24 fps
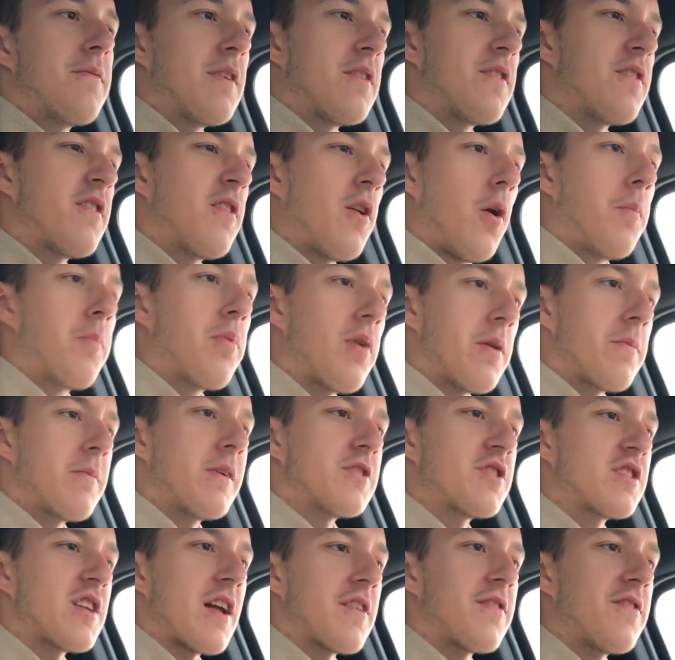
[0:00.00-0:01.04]
It's still pretty
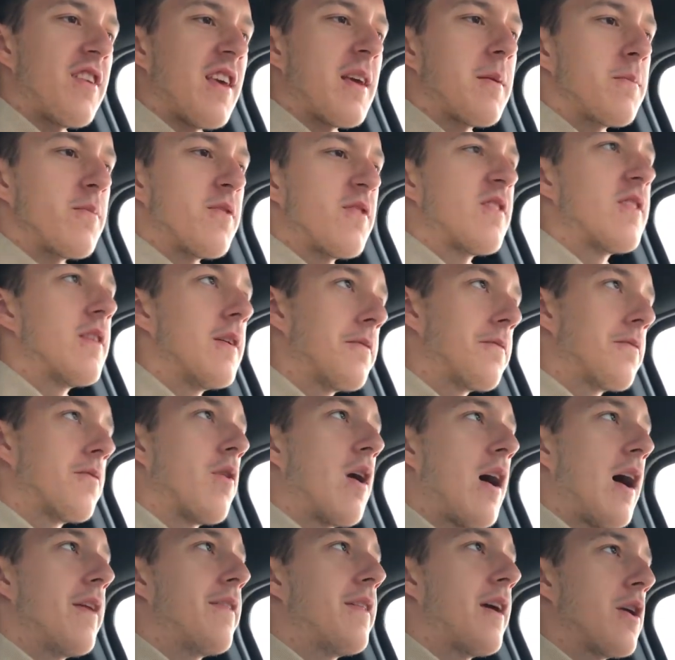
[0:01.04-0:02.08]
much that same stiff
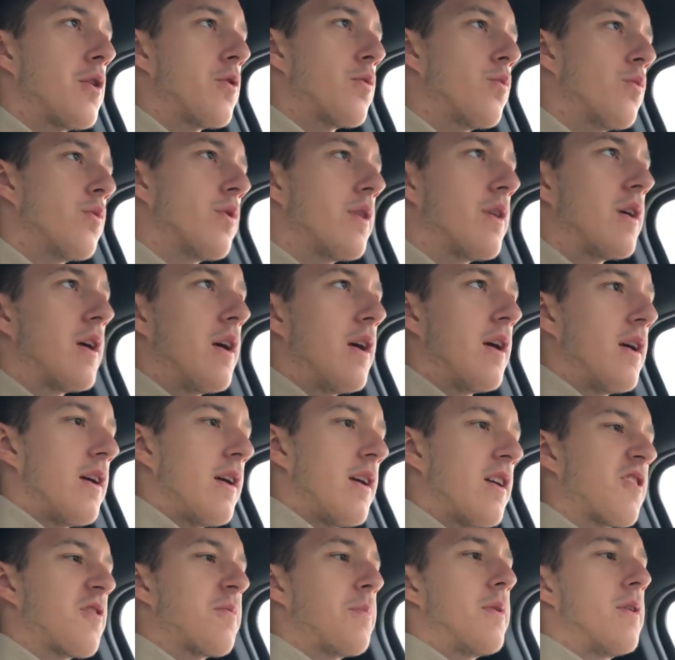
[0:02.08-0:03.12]
ride that you would
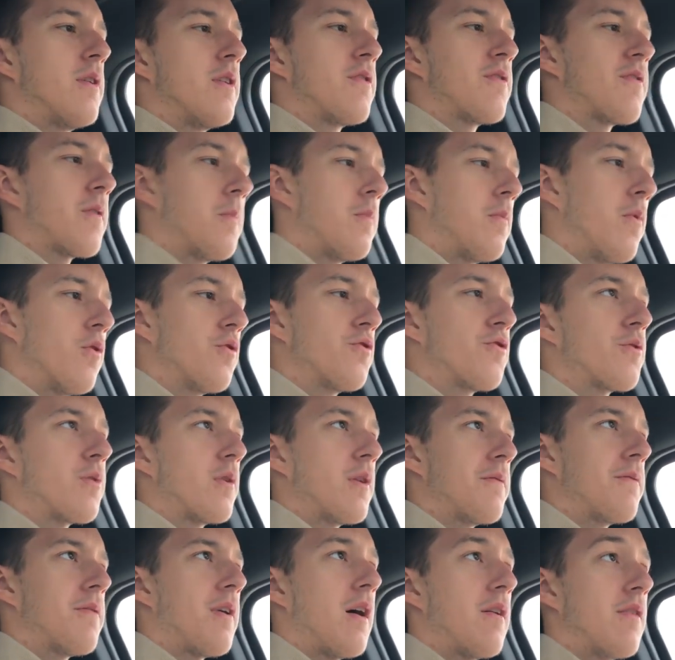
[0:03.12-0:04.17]
experience from most
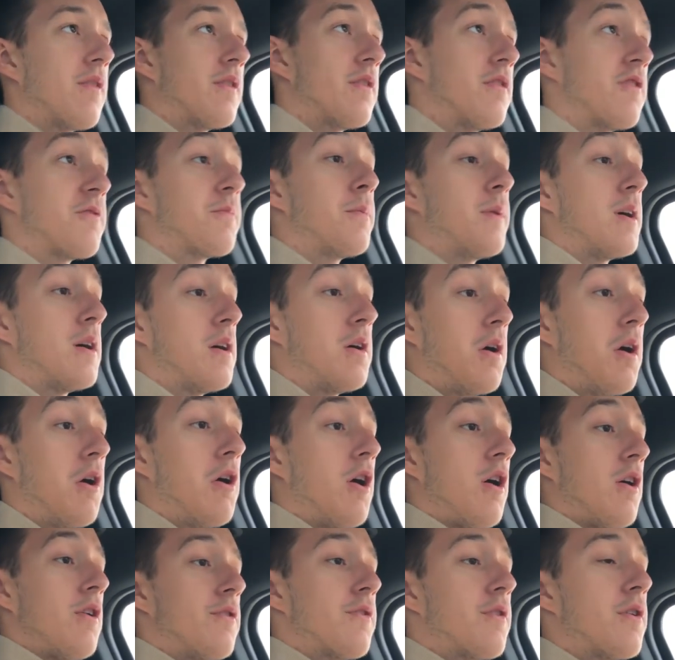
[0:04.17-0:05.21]
2500s, but
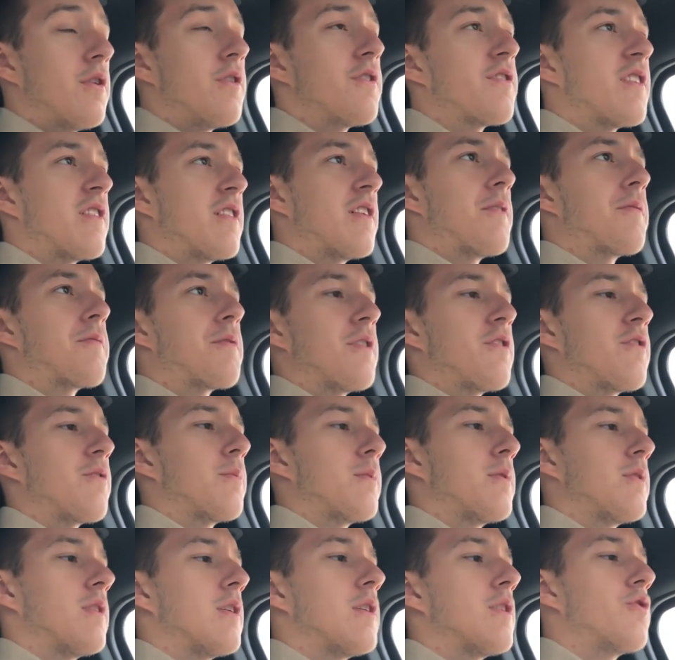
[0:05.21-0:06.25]
there is a difference
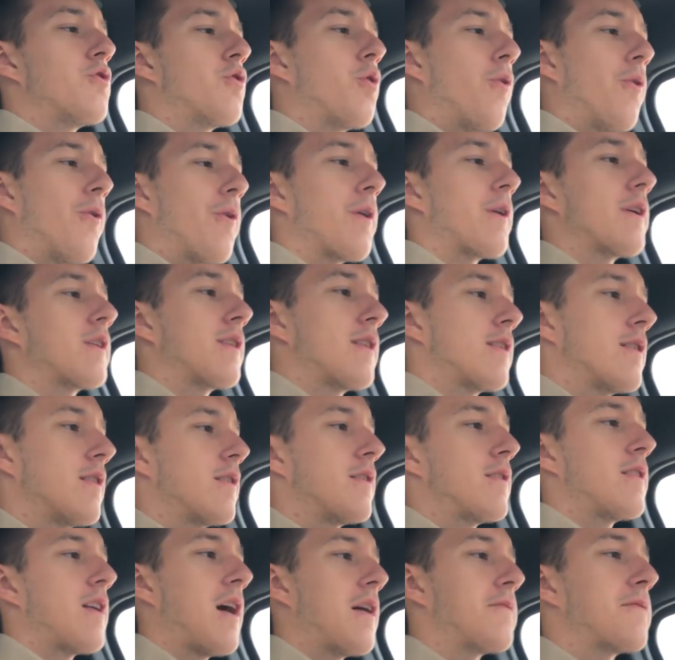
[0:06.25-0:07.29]
with the torque,
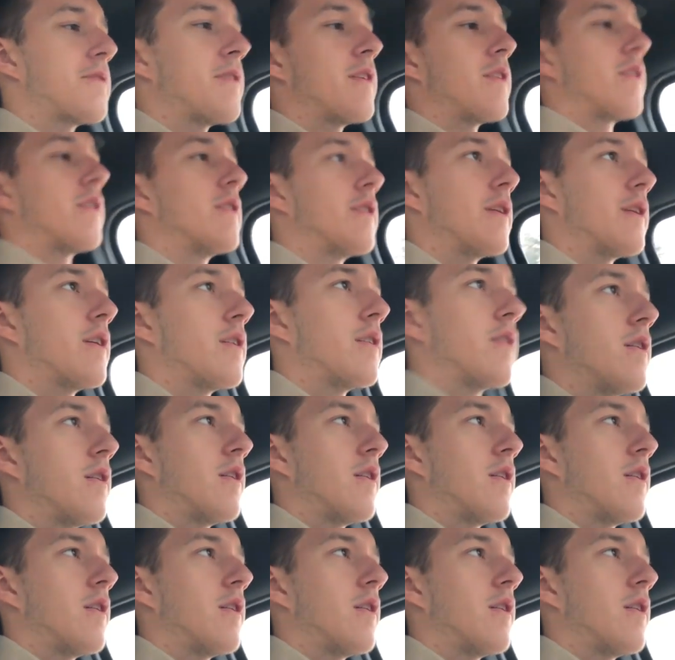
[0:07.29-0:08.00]
definitely.